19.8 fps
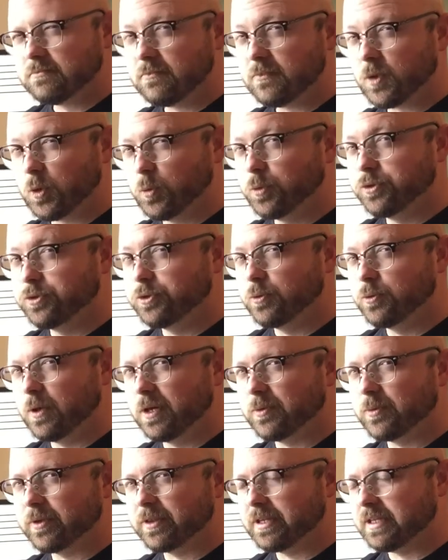we'll do one
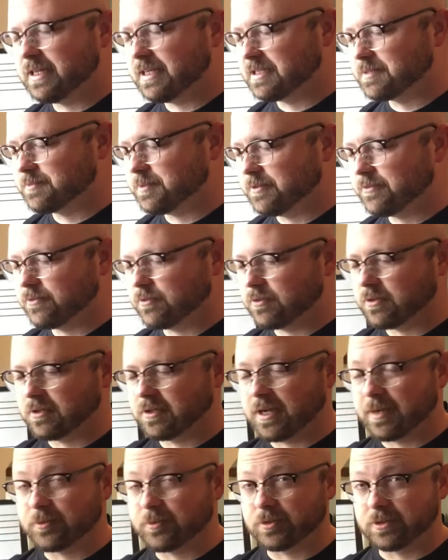with these before
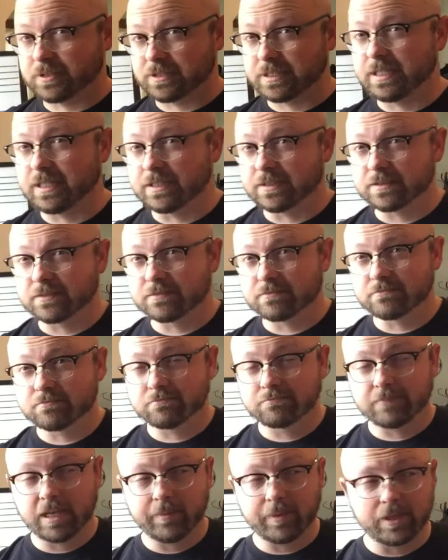I'm going to sneeze,
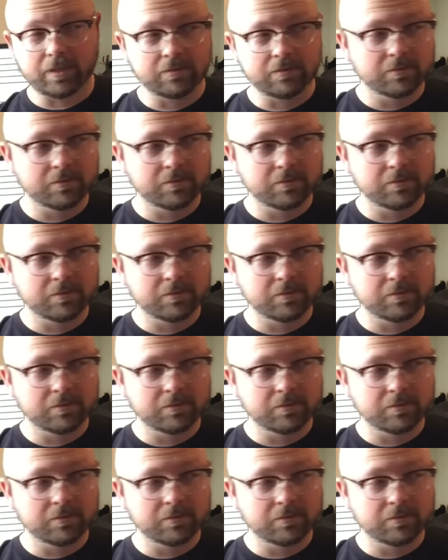maybe.